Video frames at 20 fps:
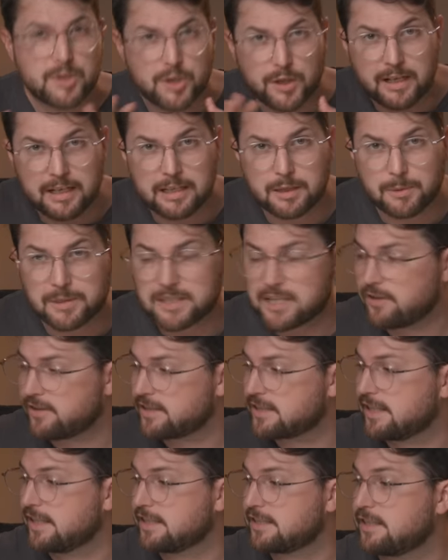So the next whiskey on
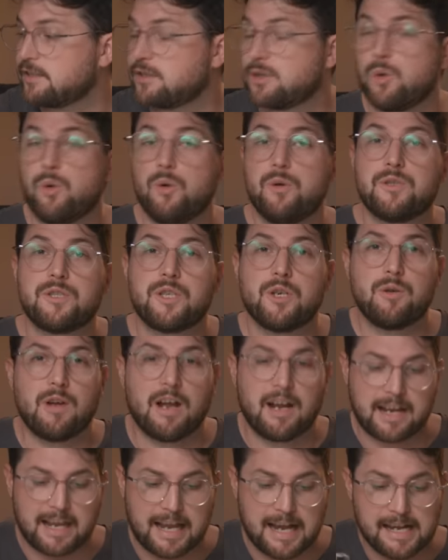this list is also
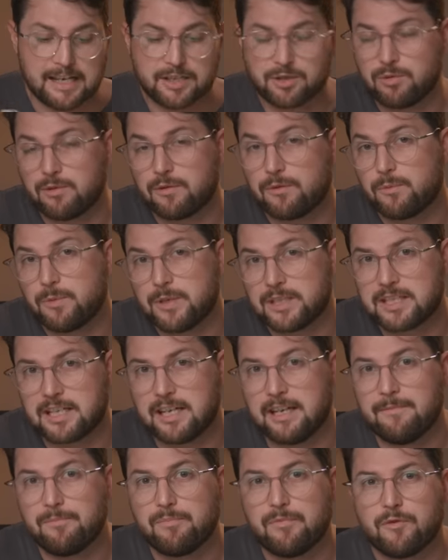a cask strength
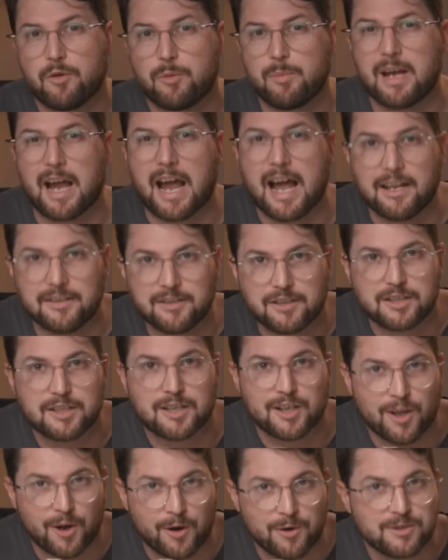whiskey from an
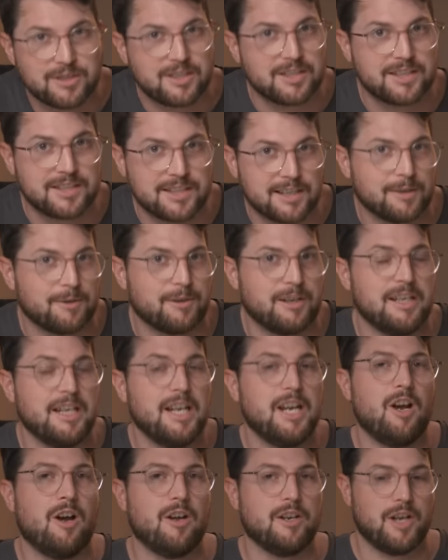undisclosed distillery
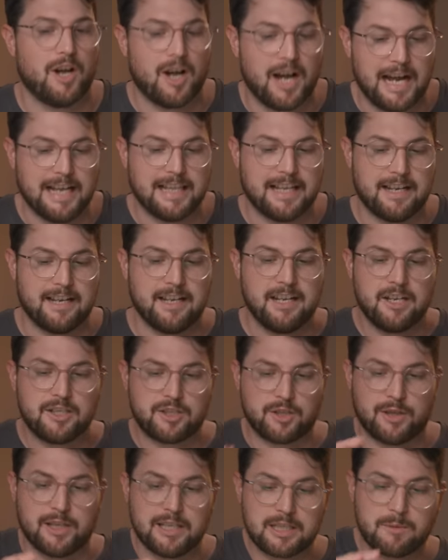on Islay.
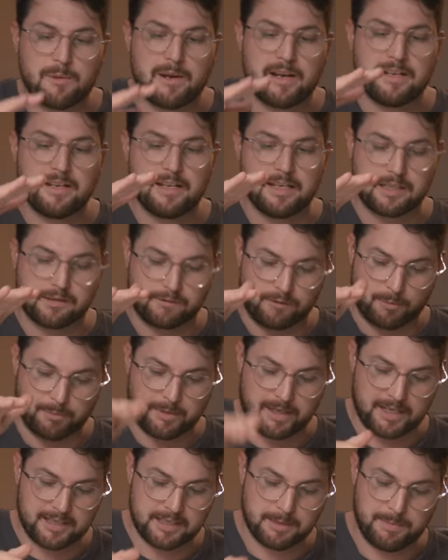So this one is from
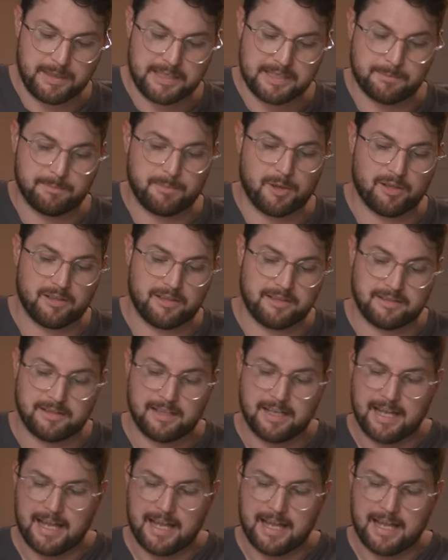the independent bottling